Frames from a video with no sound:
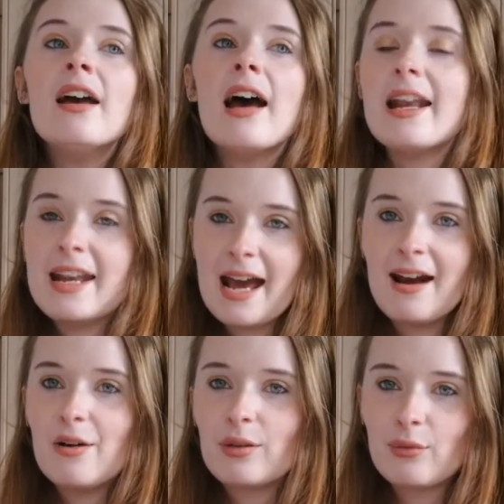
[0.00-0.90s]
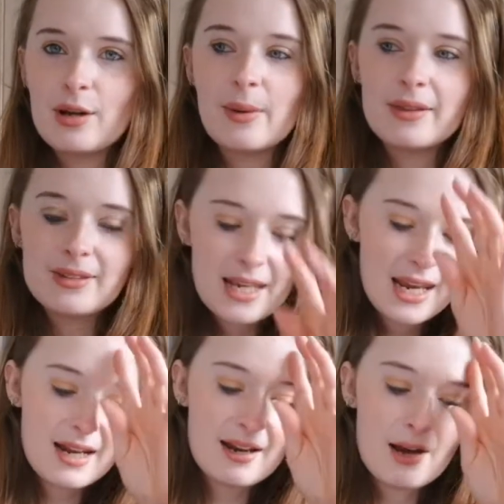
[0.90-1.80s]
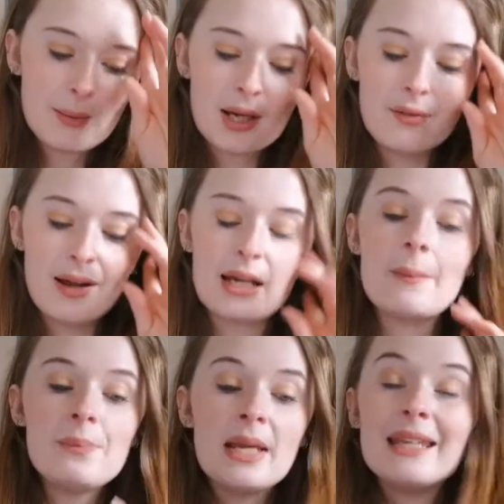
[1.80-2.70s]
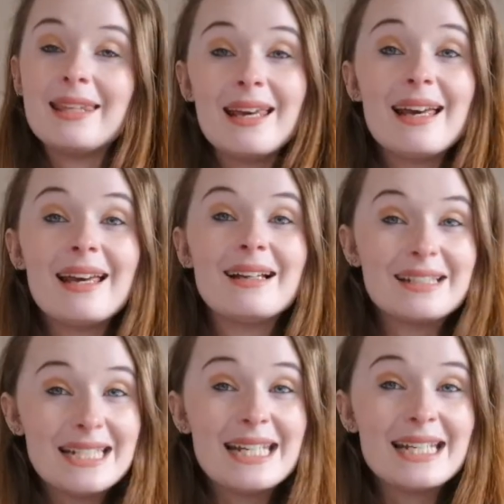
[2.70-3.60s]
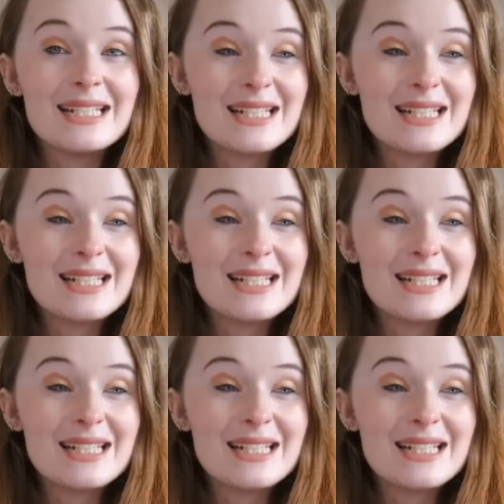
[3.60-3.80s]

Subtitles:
And now, 3 months in, I'm kind of like, Yeah, I did.